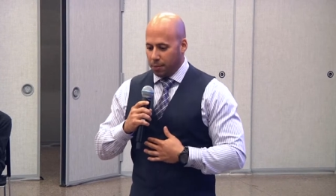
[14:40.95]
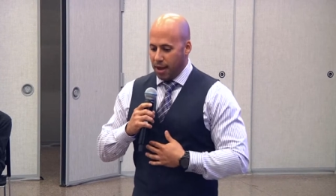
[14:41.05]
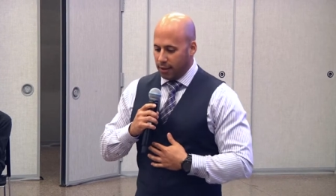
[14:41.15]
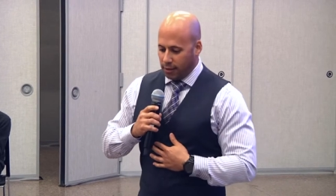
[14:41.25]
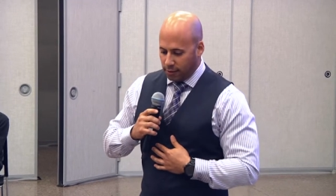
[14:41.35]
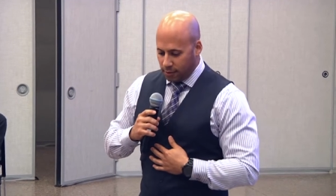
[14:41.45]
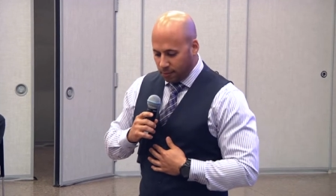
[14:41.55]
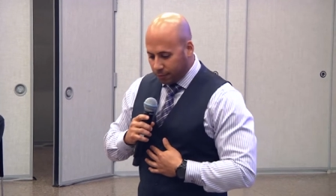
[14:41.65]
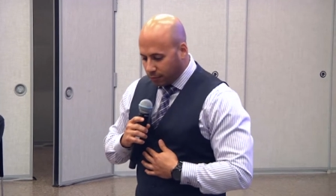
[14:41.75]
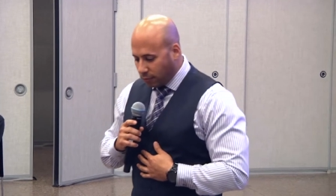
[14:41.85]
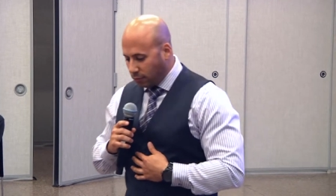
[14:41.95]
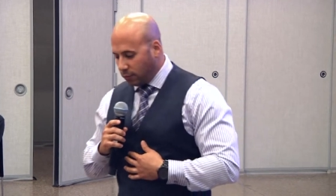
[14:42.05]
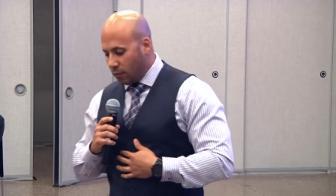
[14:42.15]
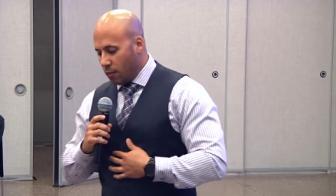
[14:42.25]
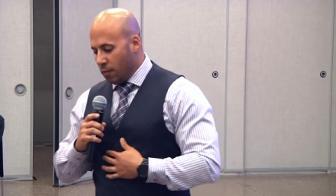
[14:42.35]
it back east.
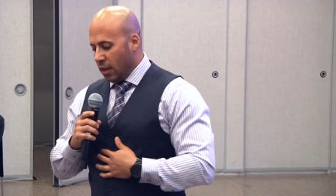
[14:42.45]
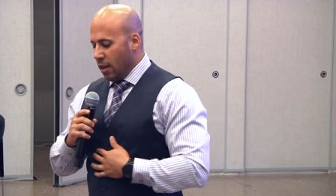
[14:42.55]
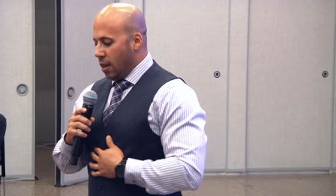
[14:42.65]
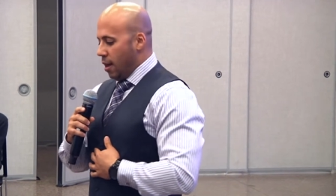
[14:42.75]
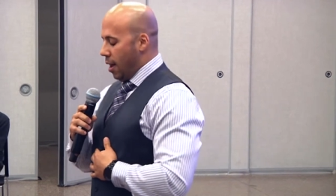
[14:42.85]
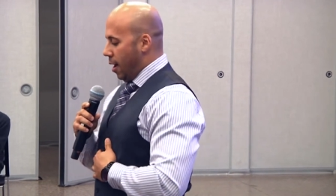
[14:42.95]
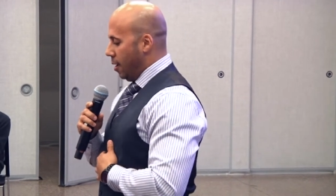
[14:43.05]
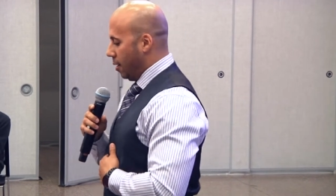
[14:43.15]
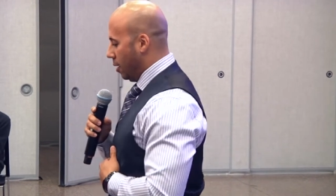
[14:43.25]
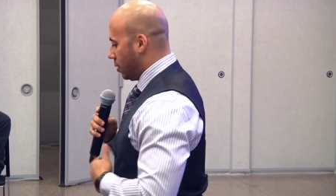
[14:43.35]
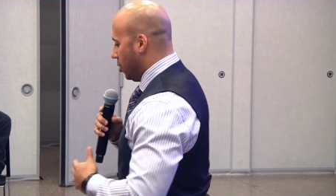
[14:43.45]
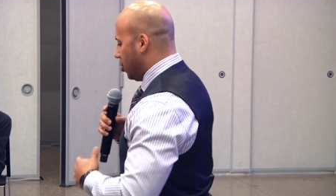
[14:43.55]
And it's